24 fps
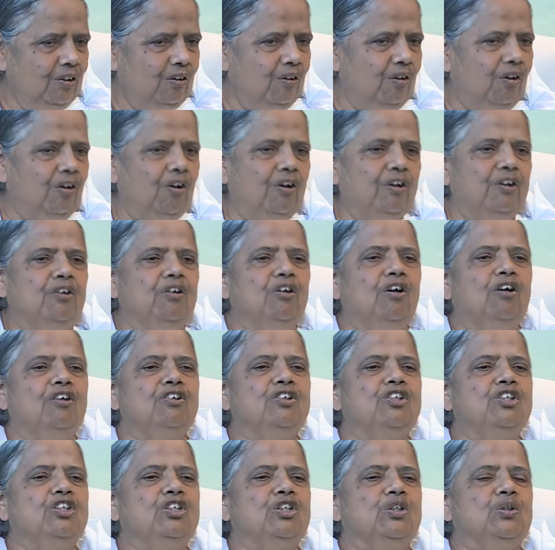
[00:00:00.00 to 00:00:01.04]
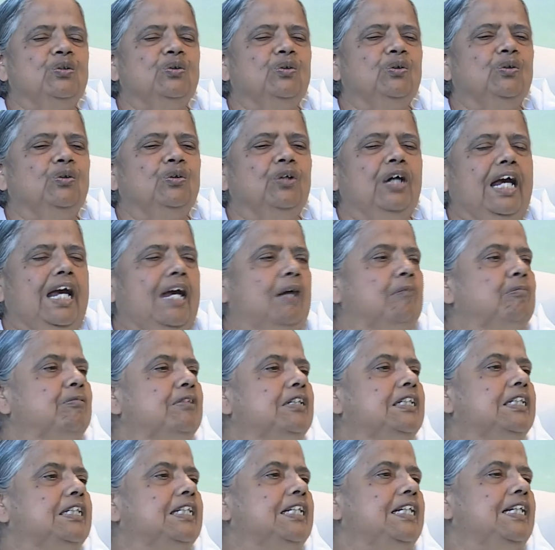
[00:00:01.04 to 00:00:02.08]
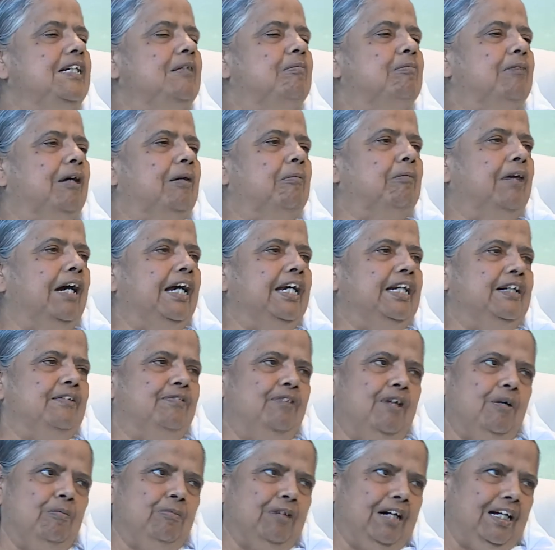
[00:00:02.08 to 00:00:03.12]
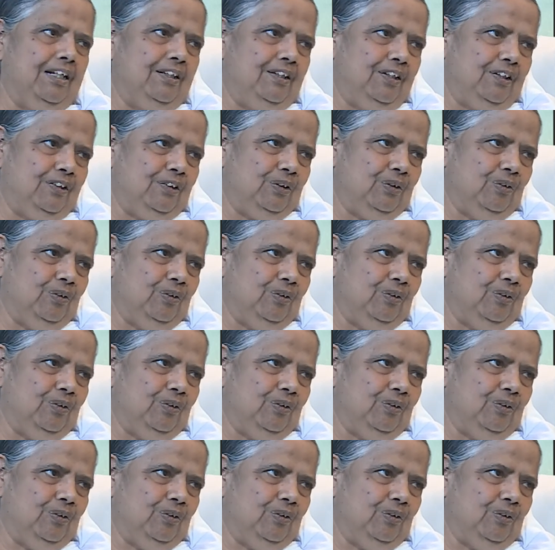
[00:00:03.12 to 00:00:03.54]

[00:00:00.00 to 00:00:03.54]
or not to empty my mind from other